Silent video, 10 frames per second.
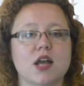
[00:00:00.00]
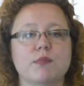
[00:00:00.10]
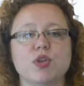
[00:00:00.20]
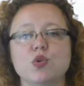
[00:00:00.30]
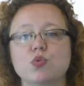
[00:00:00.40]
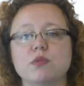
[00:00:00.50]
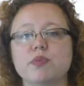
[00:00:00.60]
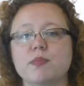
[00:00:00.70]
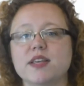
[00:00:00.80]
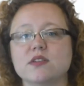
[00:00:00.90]
but you wouldn't
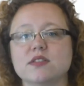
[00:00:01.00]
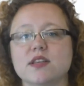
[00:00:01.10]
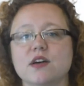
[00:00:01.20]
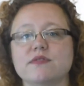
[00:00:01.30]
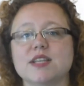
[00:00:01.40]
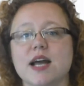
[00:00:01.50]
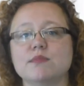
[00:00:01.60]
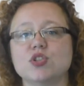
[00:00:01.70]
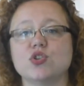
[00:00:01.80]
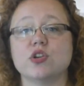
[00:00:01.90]
permit yourself
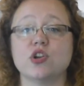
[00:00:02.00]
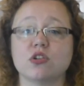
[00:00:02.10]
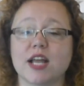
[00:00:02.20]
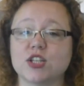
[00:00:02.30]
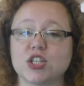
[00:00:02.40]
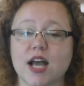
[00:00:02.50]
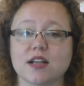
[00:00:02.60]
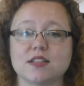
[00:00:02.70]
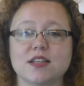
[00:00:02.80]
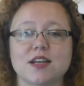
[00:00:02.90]
time to join an online
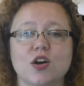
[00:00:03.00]
chat